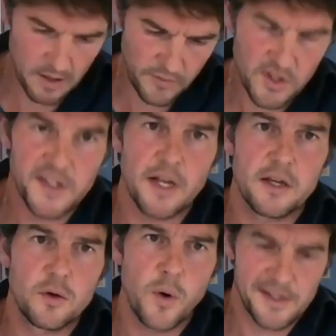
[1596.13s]
we've just had
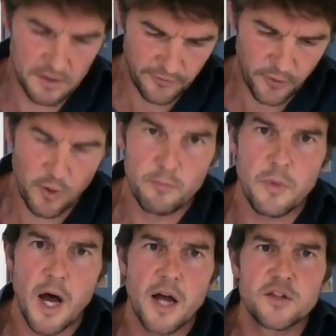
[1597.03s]
a question from
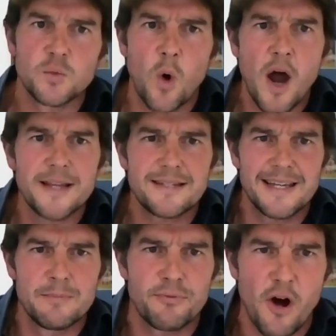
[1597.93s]
Dwight
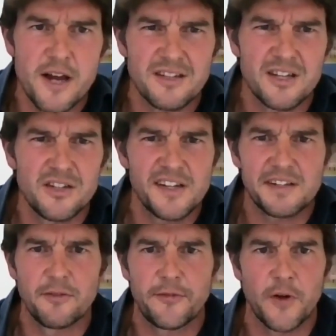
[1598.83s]
in Brighton. Can you just
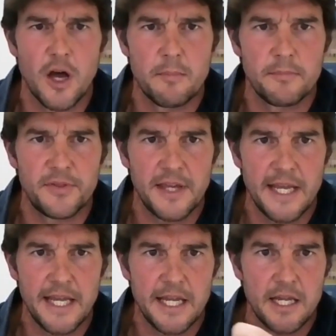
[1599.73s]
confirm
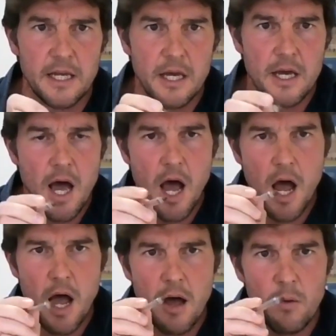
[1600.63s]
the
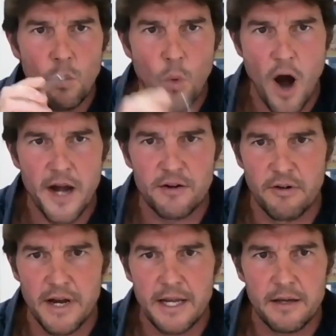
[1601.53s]

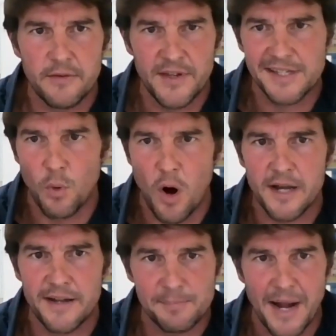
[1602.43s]
winery this
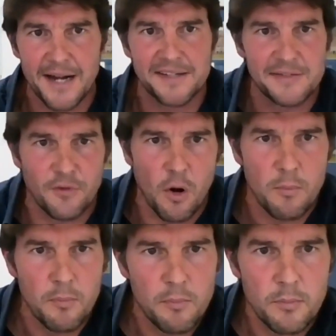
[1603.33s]
Bacchus is from?